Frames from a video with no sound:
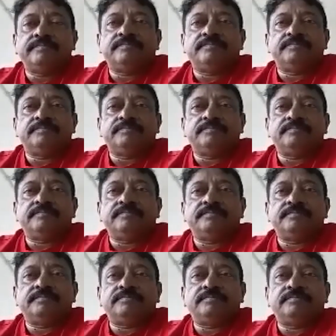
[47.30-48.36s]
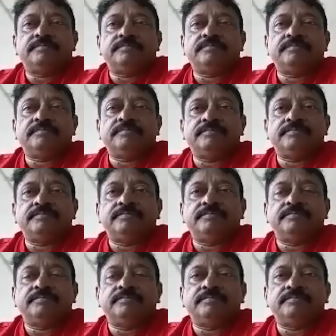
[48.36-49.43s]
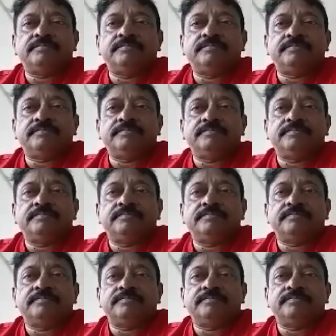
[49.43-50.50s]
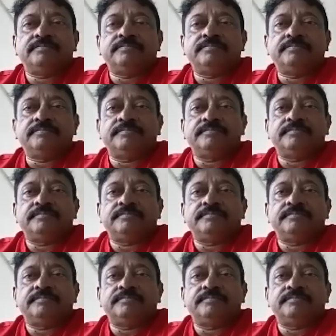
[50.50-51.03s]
This person isn't speaking.